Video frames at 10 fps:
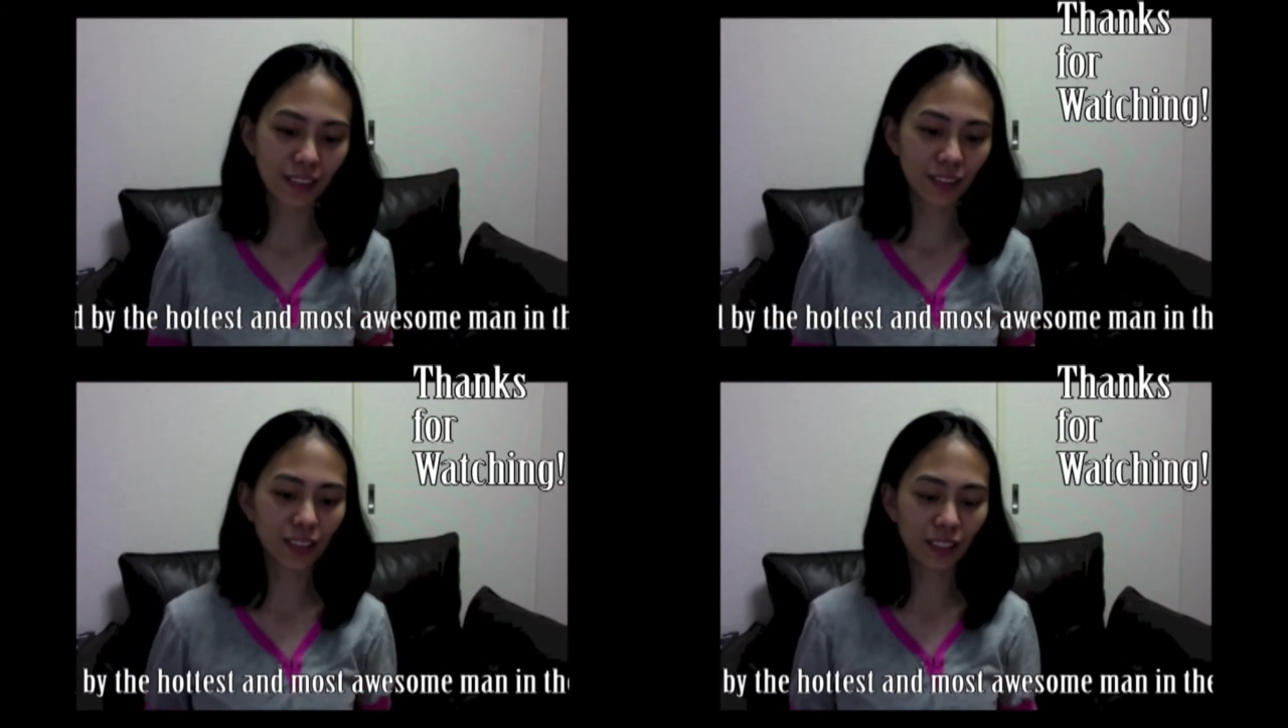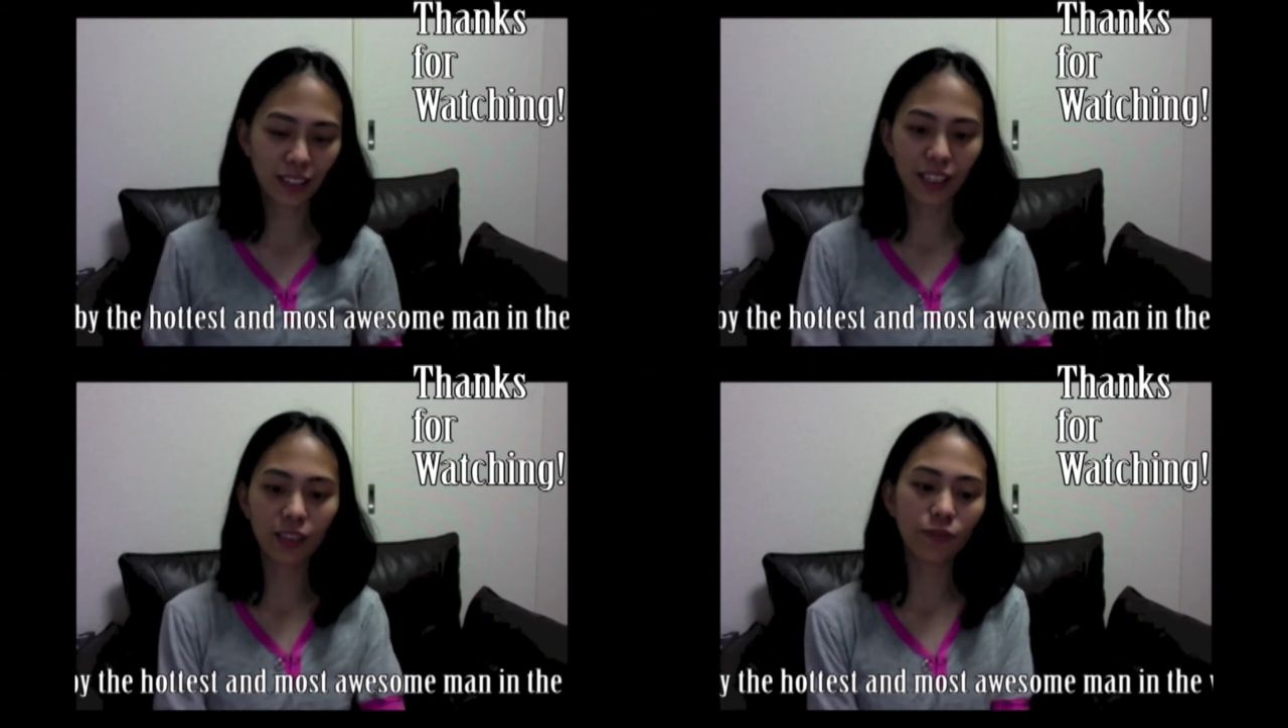And
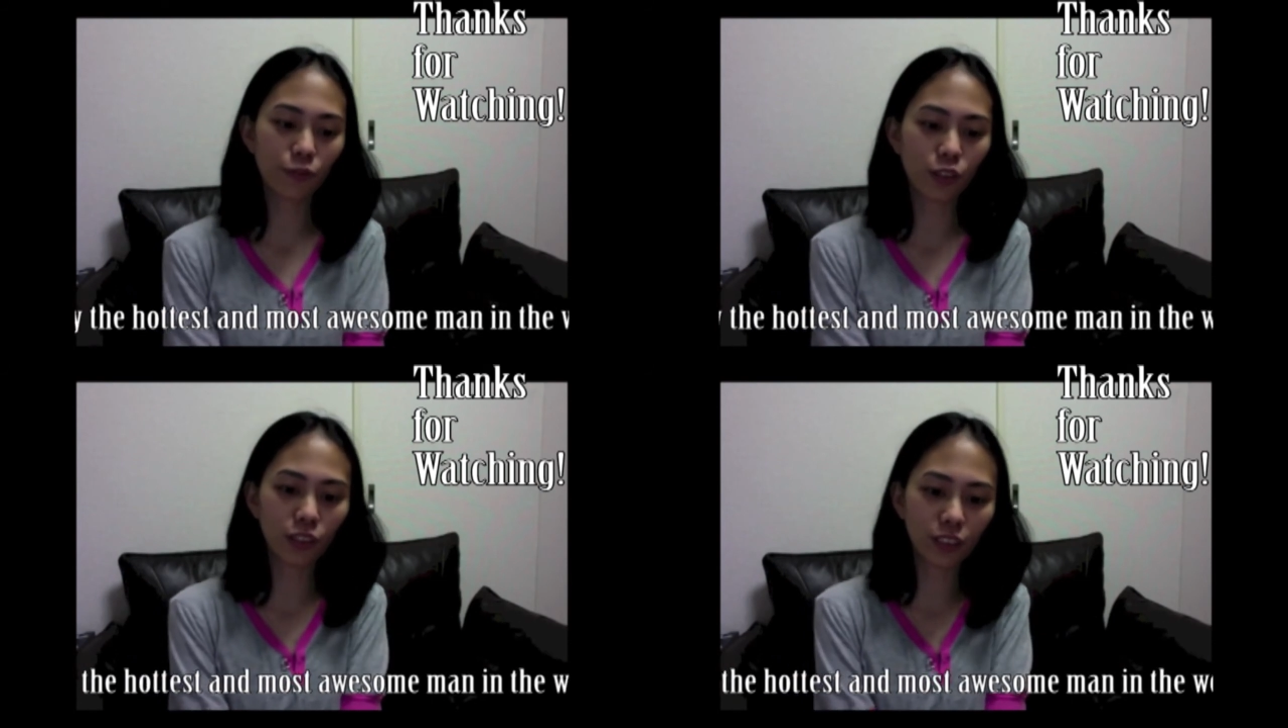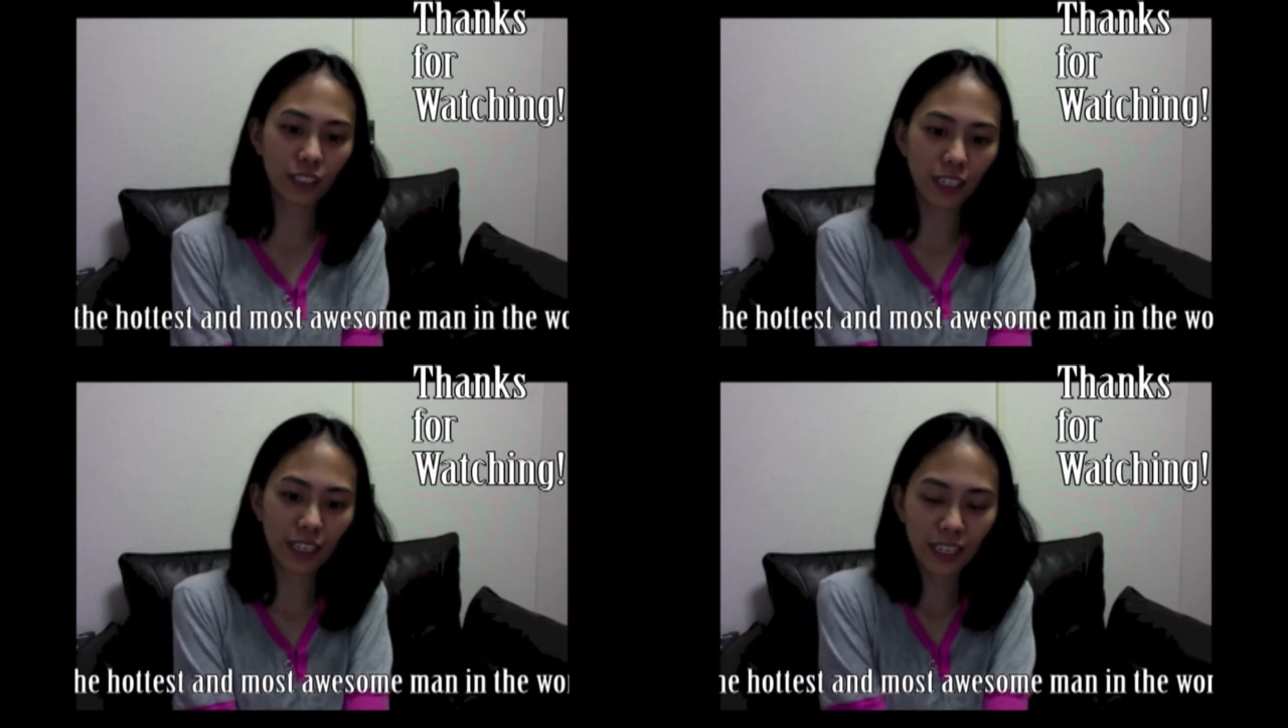that's it
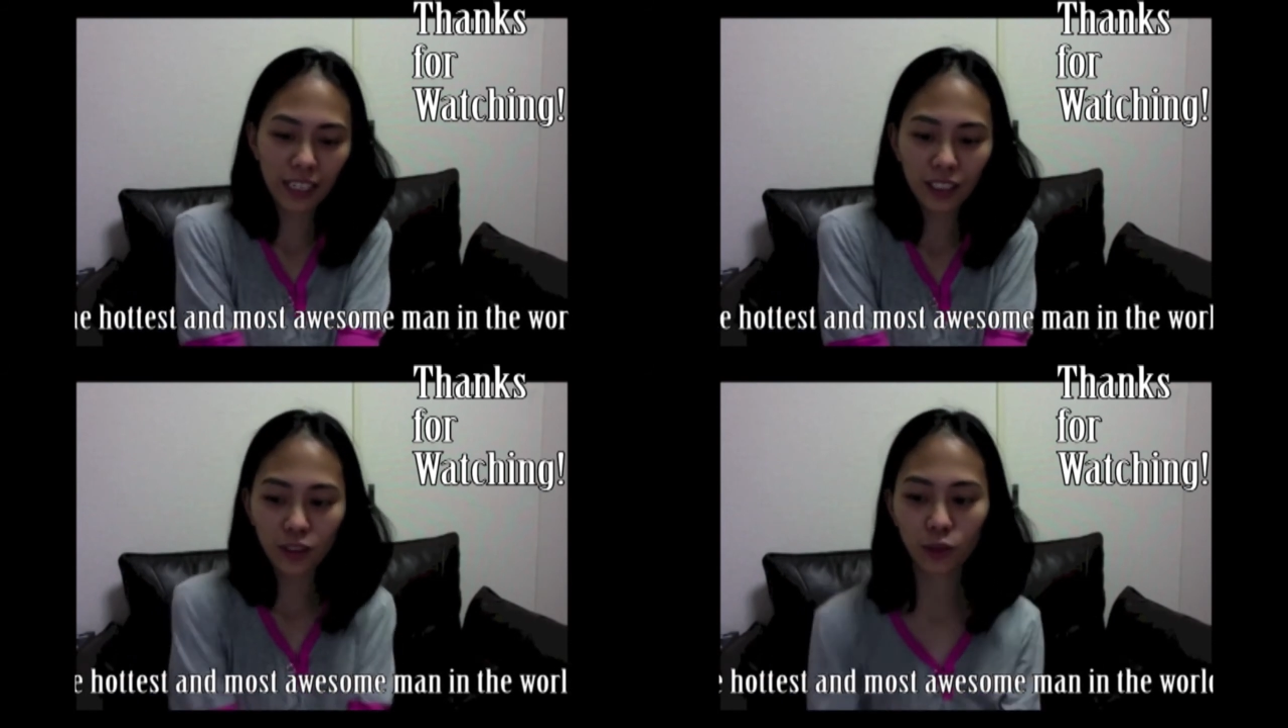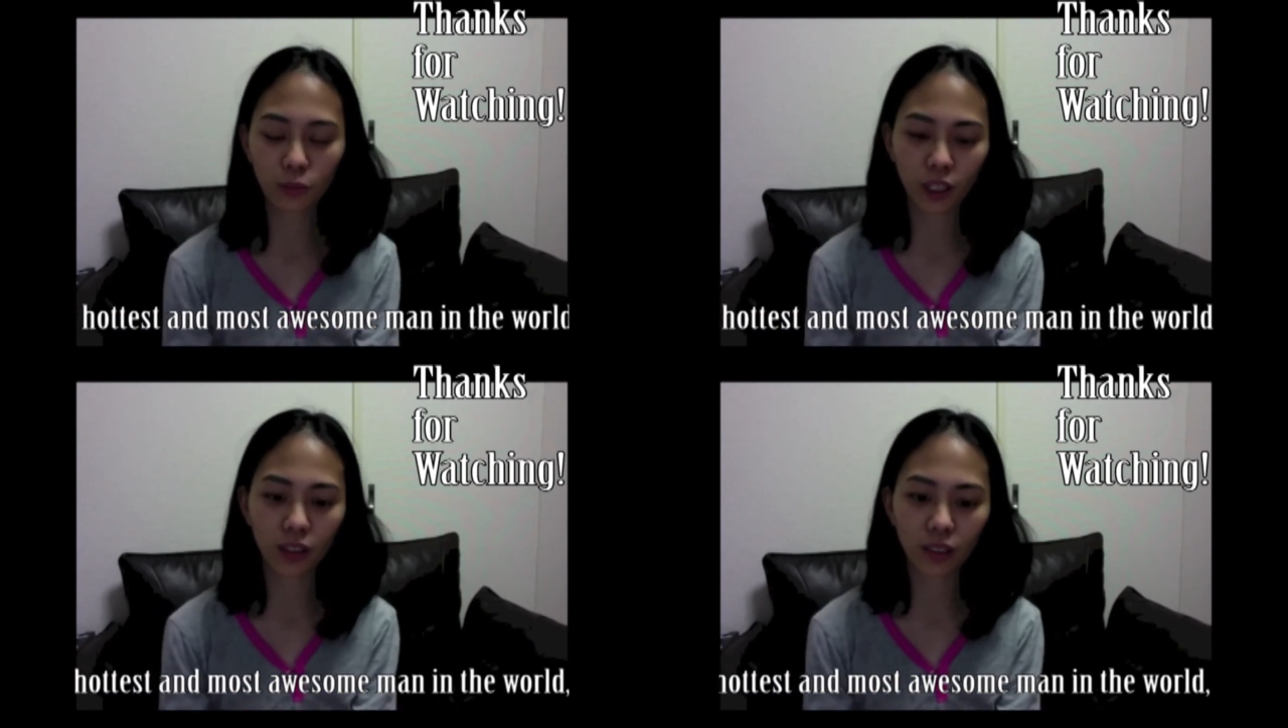for today.